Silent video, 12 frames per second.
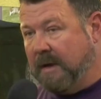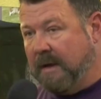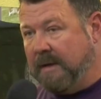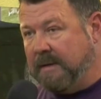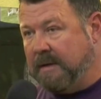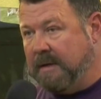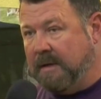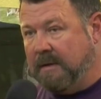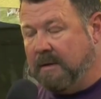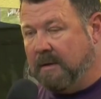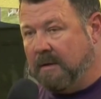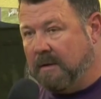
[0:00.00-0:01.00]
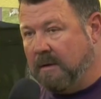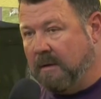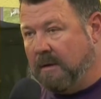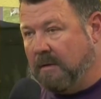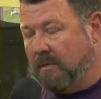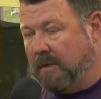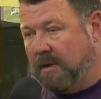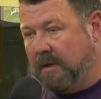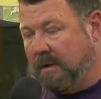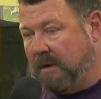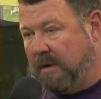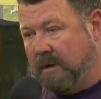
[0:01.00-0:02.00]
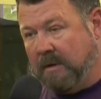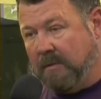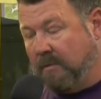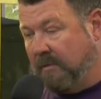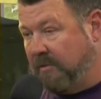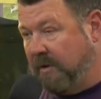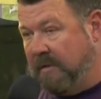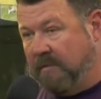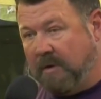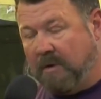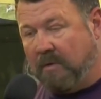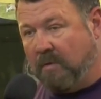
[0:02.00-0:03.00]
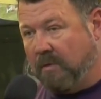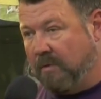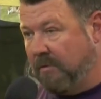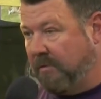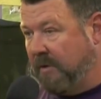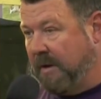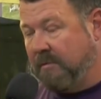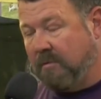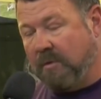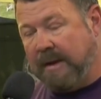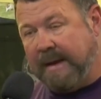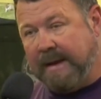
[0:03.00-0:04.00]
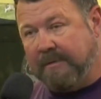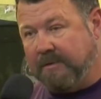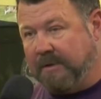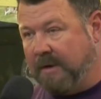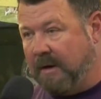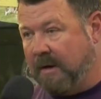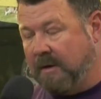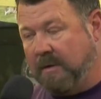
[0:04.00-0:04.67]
the 18, and then the receiving core, there's several guys in there.